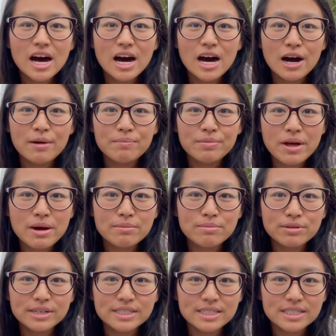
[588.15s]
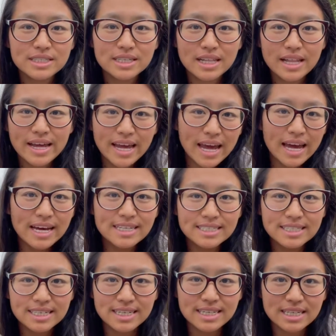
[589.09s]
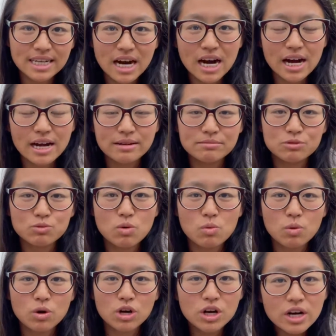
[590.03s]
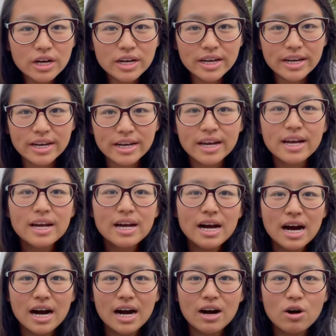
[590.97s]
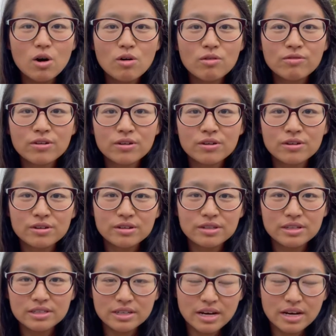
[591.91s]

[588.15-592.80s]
That brings it to like 18 times when we're cooking over,